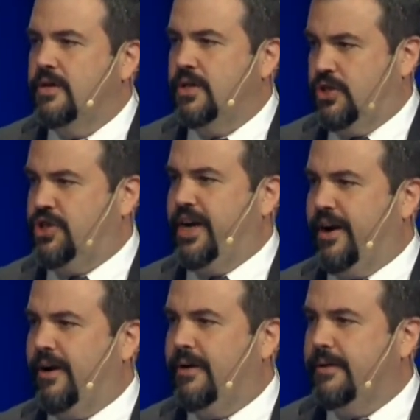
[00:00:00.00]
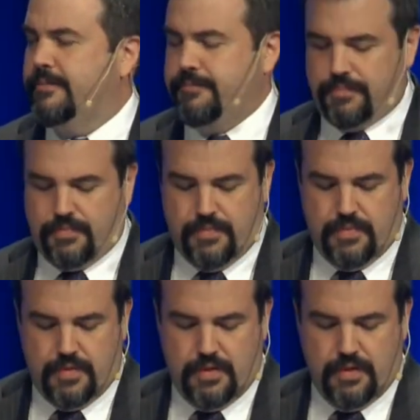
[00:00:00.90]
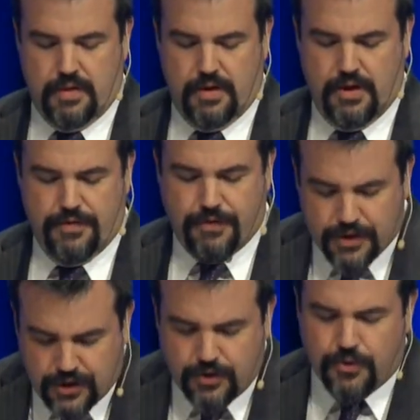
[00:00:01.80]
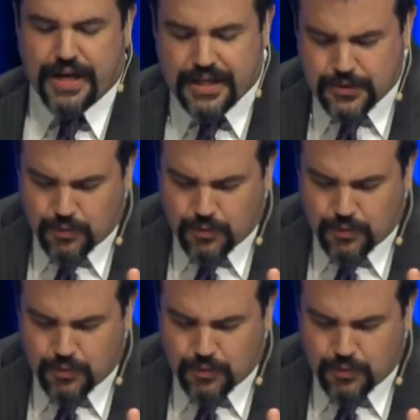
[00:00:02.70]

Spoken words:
to share. For you, his